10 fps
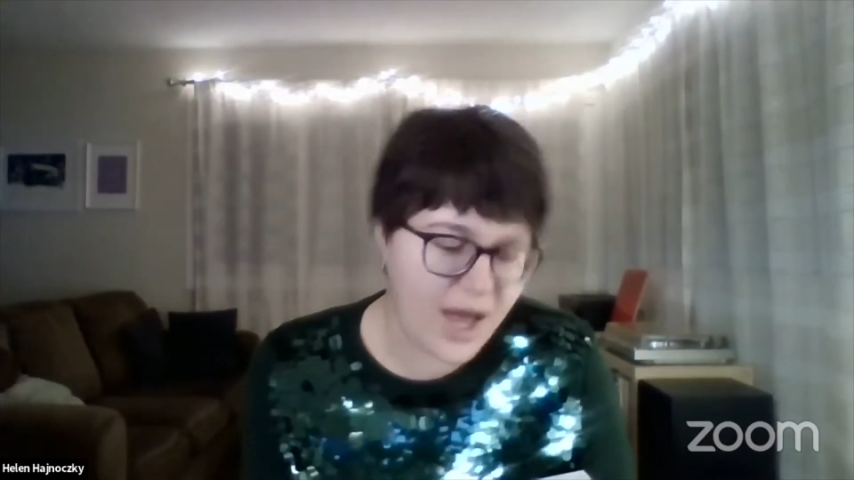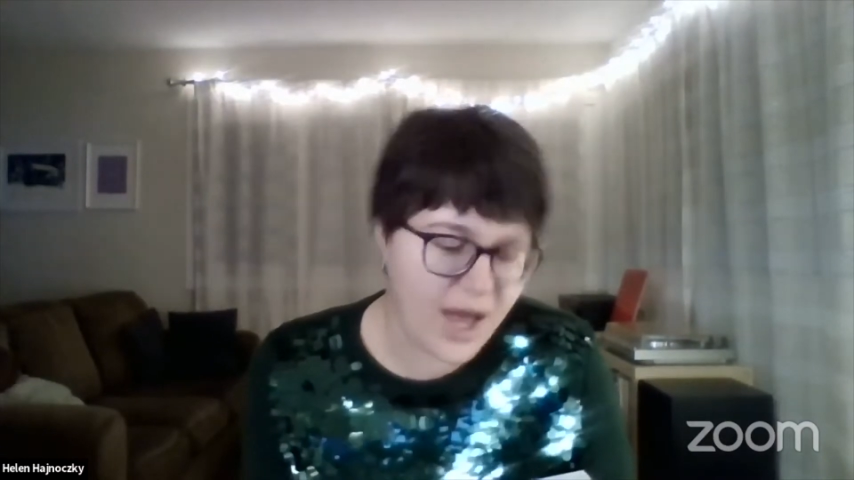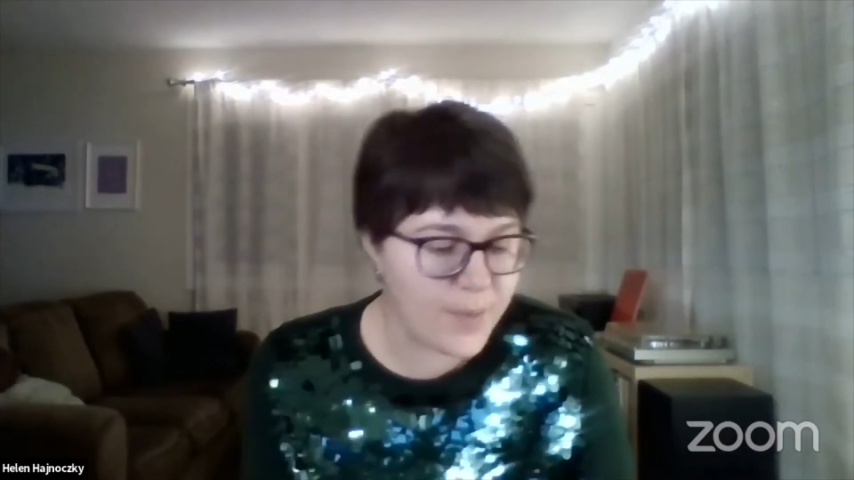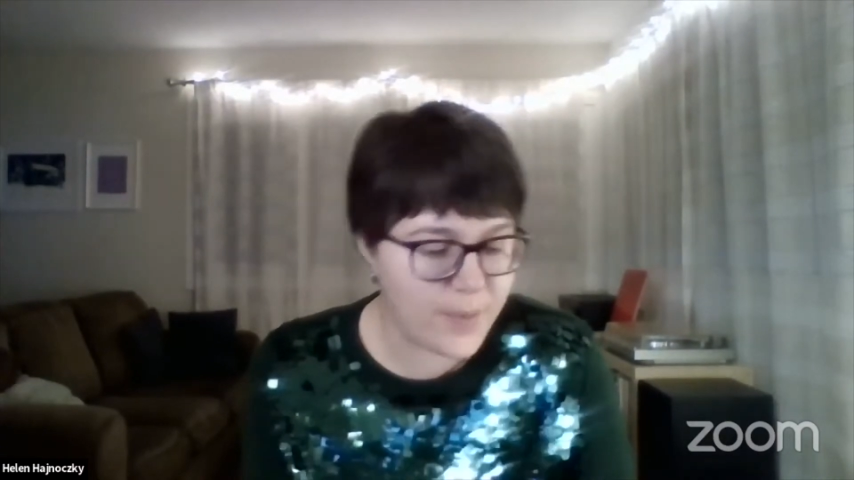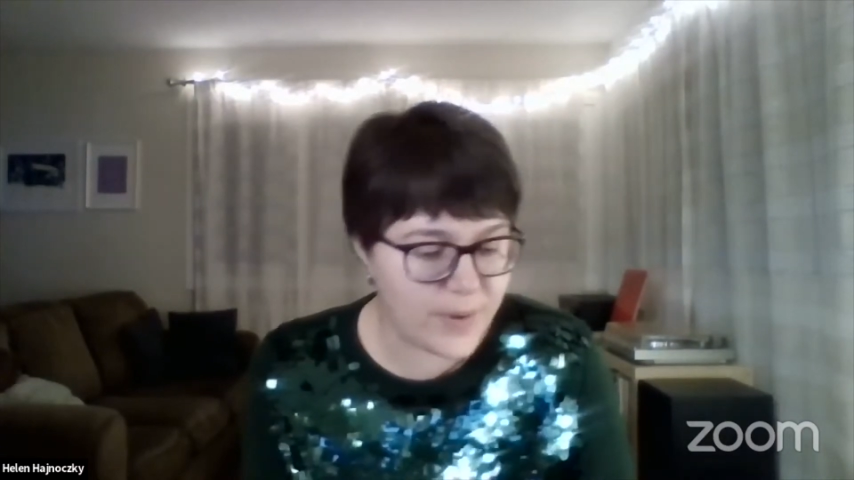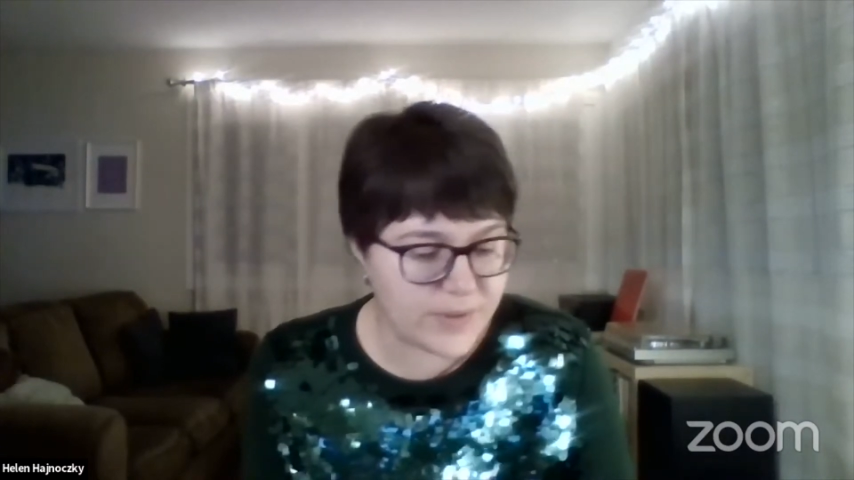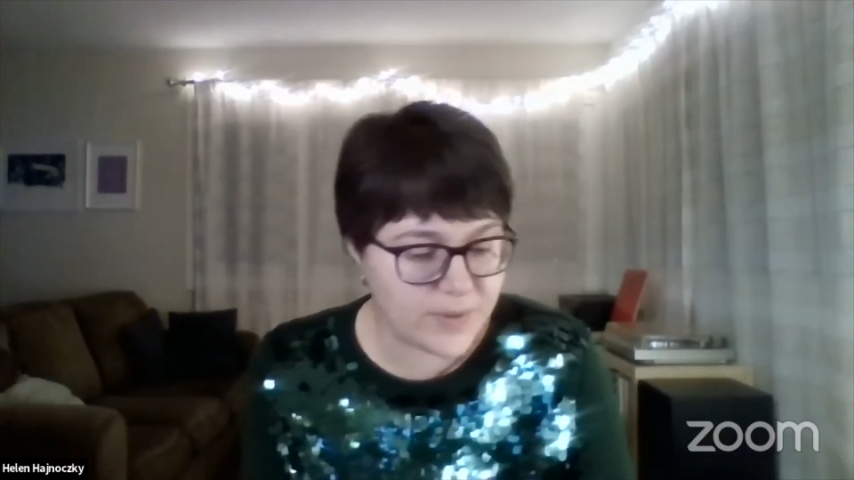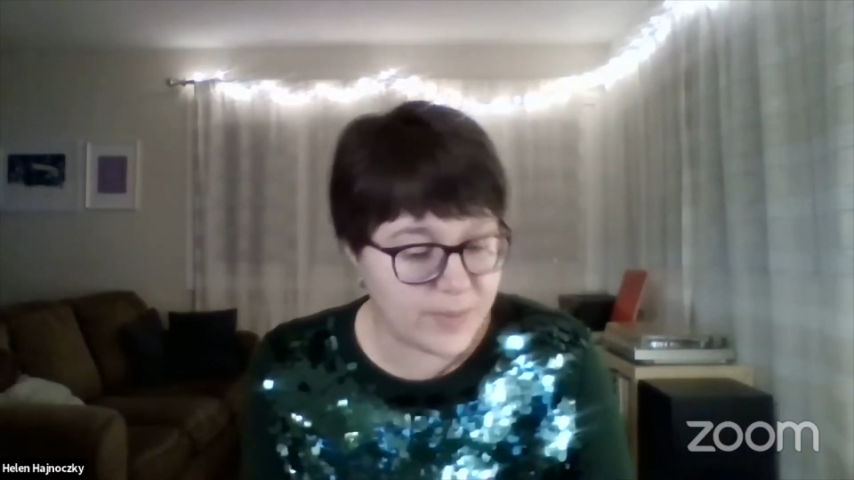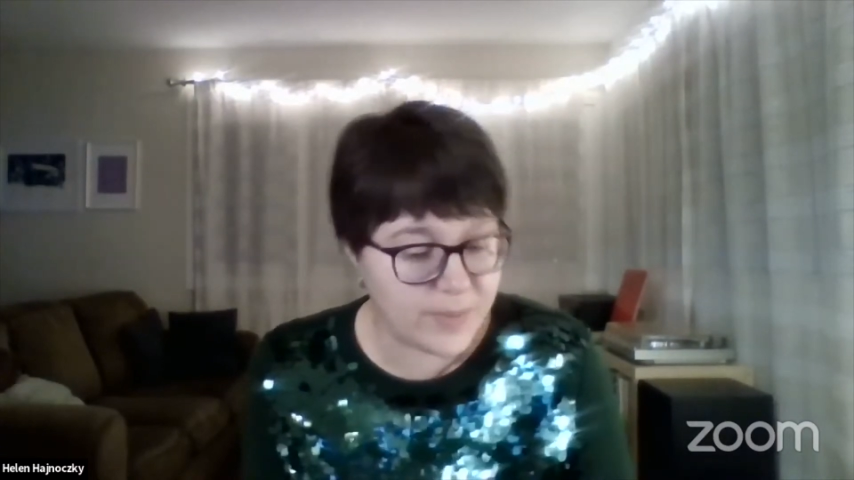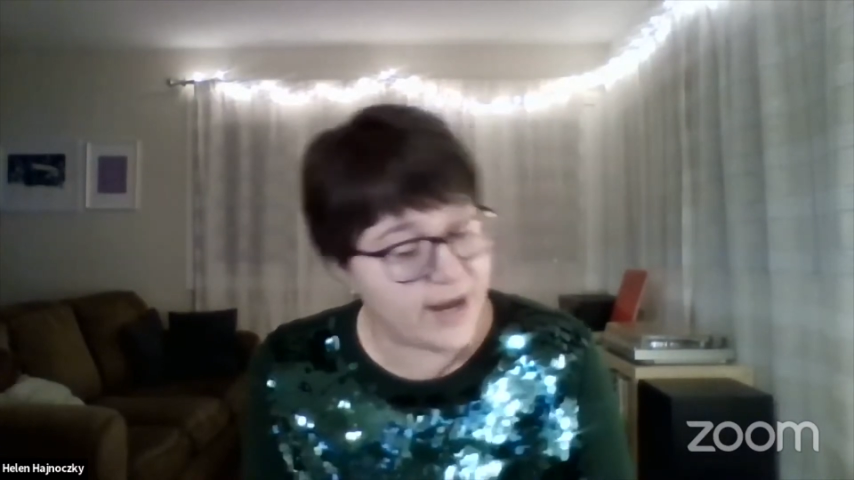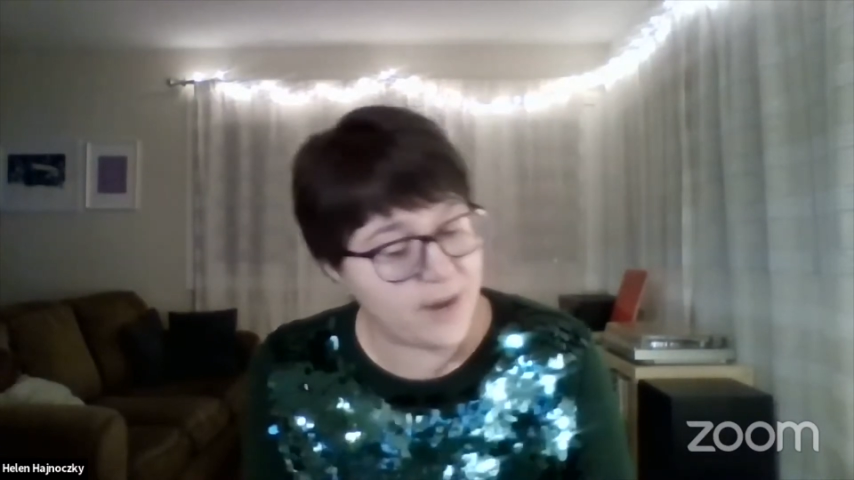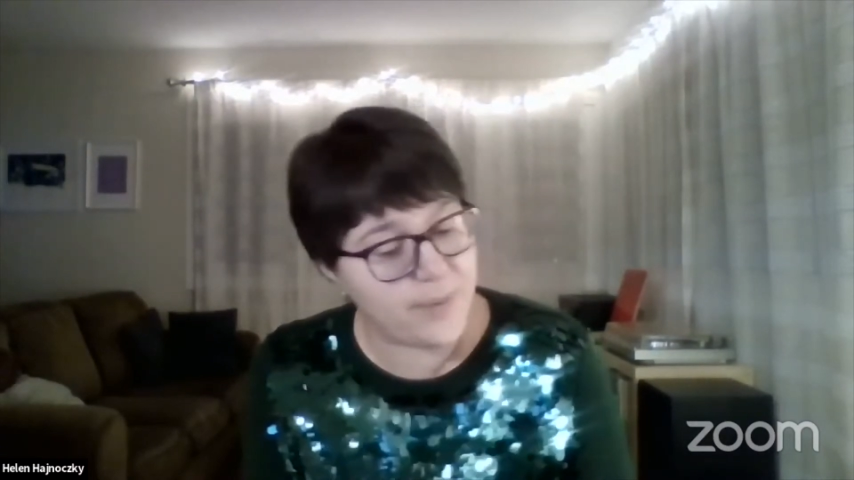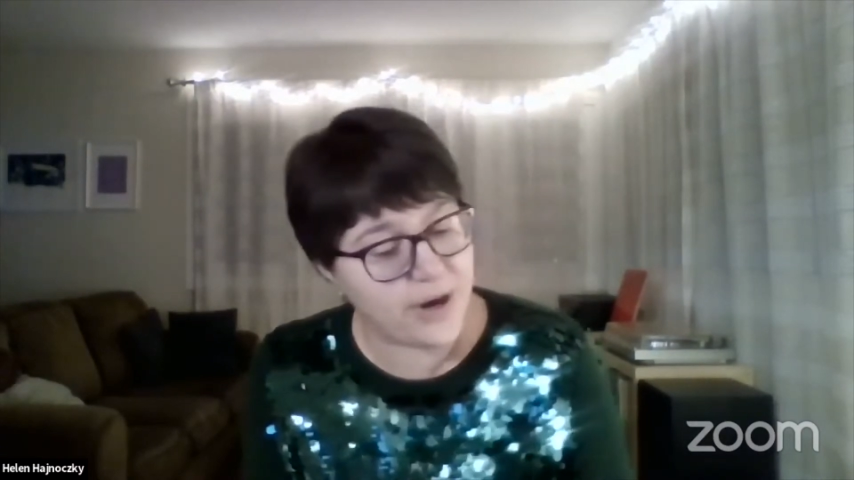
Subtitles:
I propose we play our